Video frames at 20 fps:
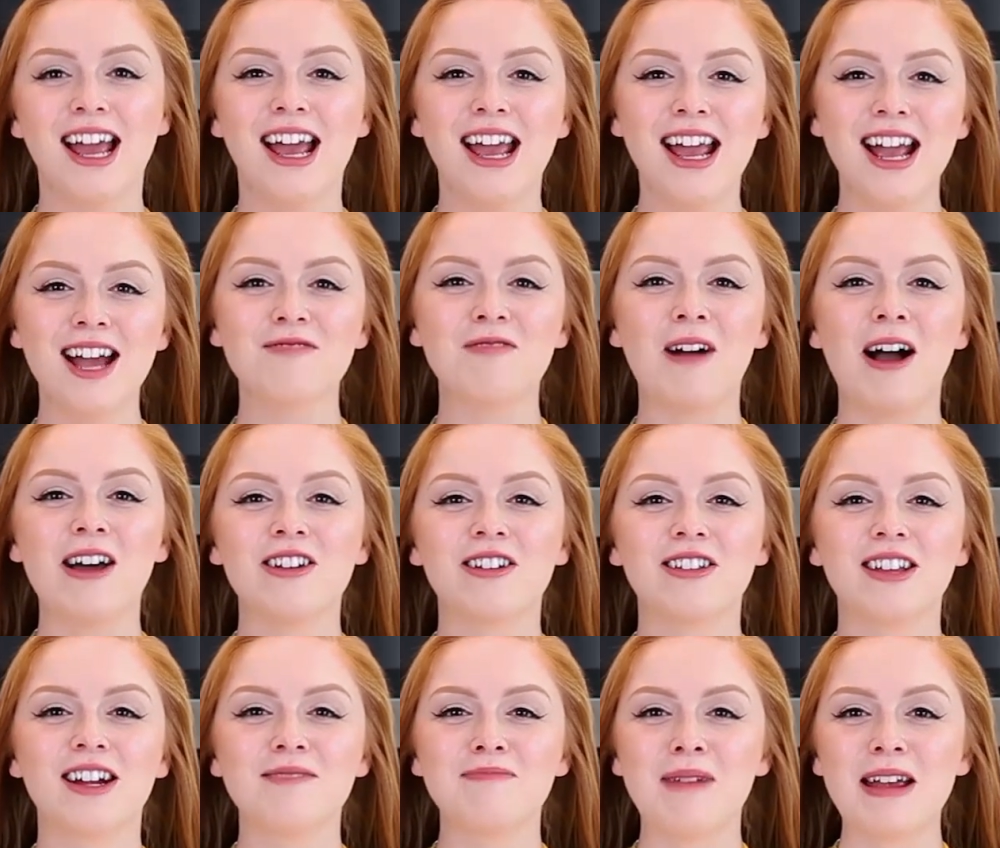And while you're
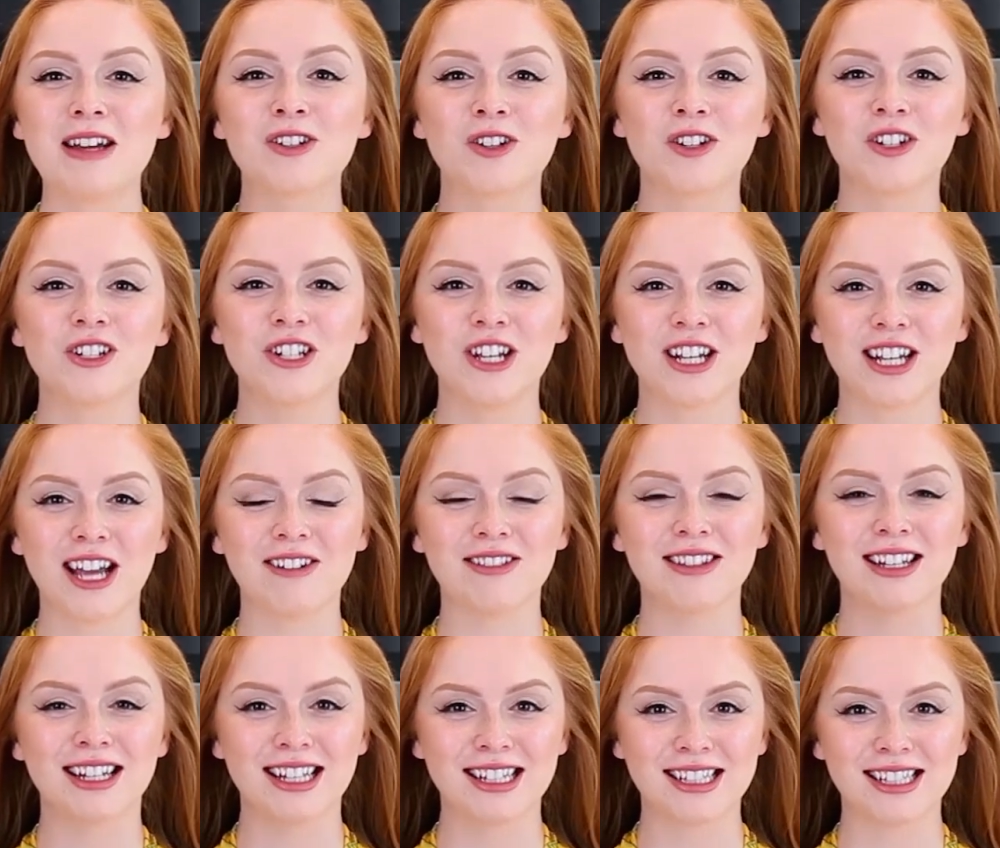there, make sure to check out
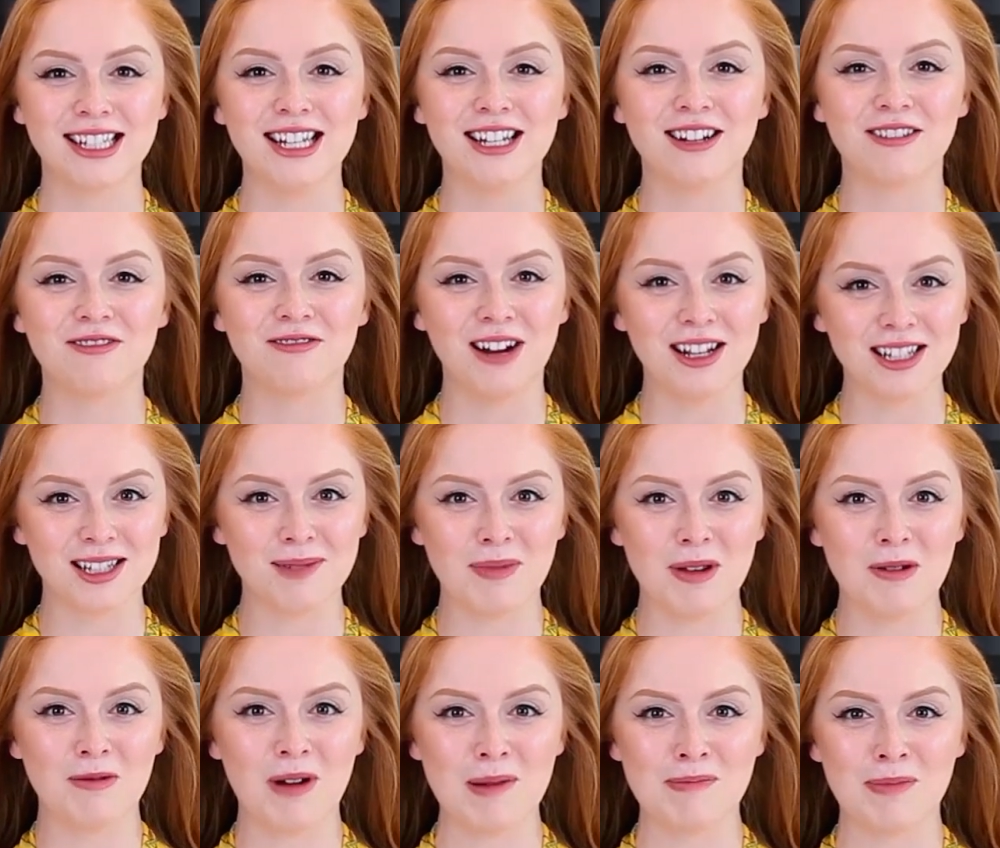the Quiche
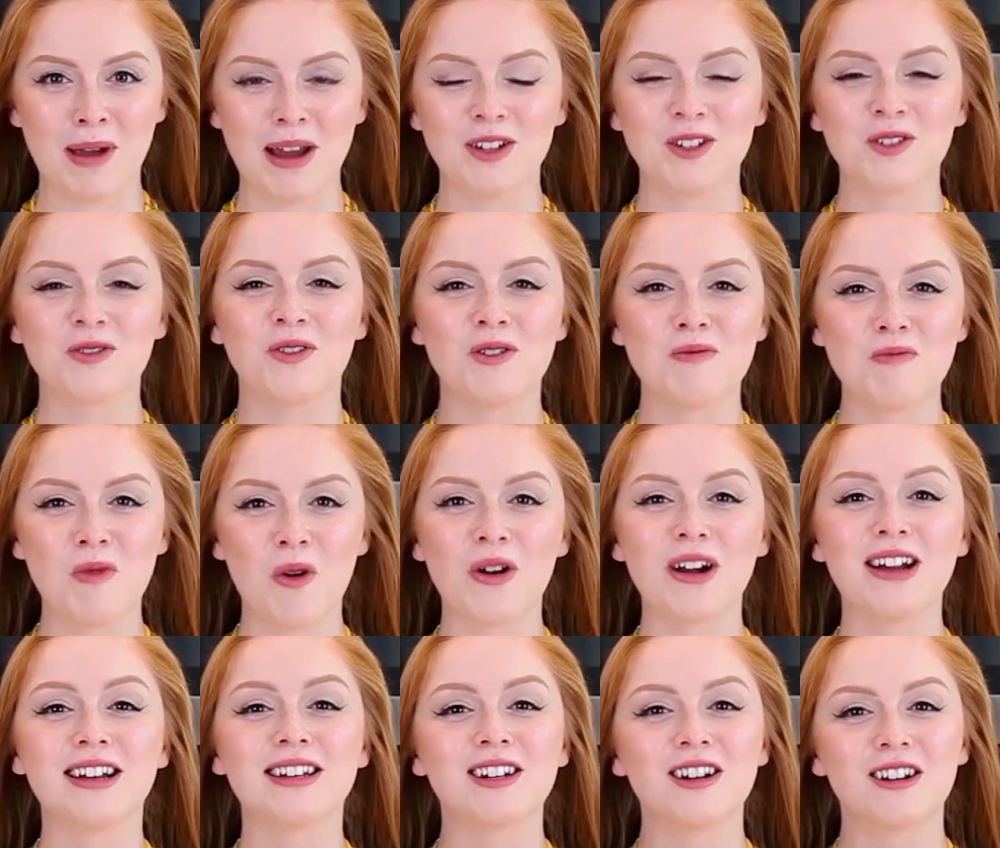recipe webpage for
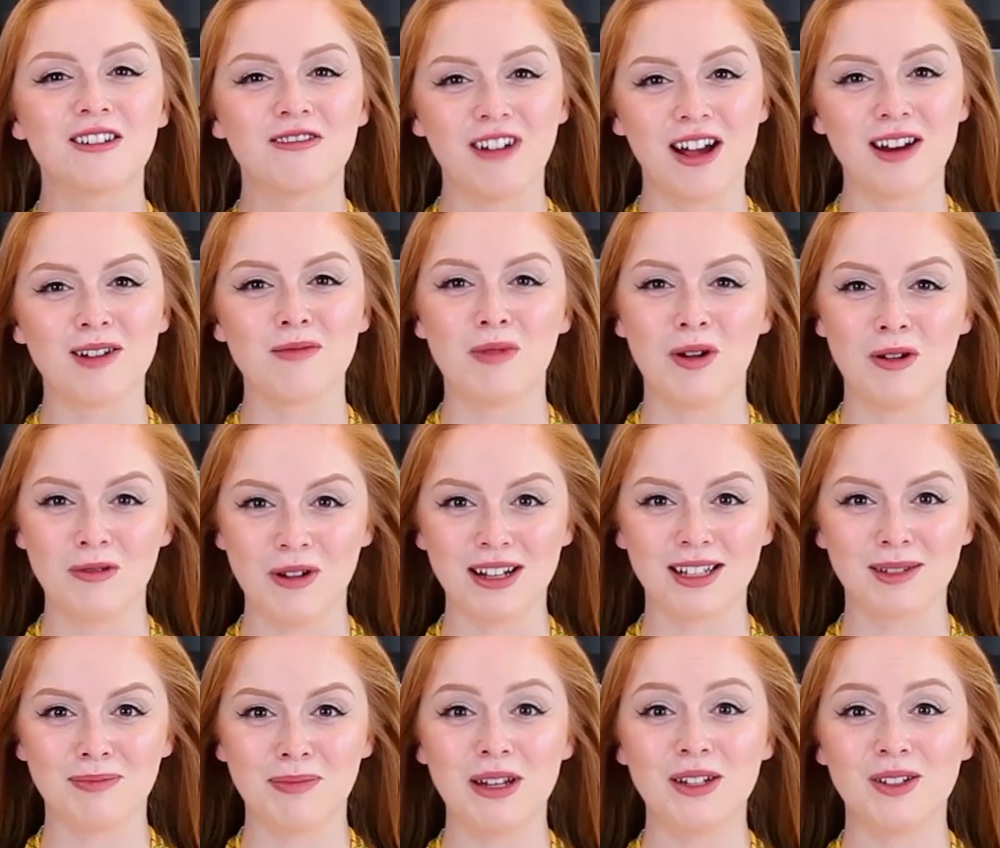more incredible
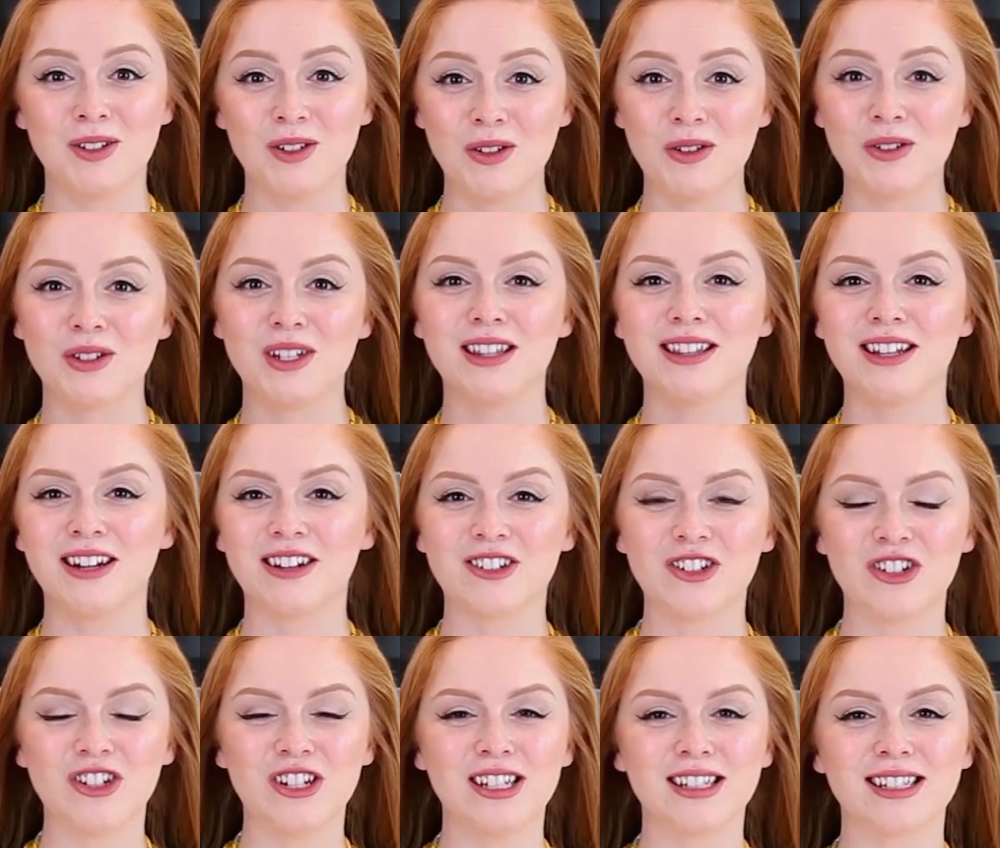recipes using their
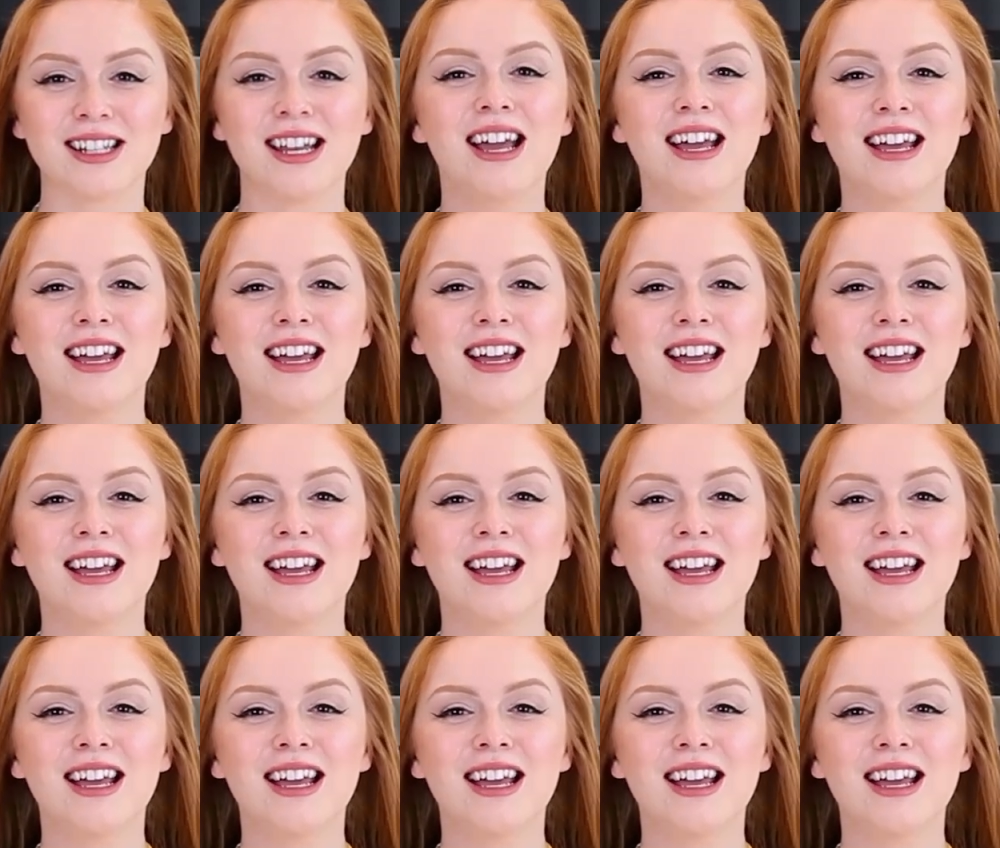cheese.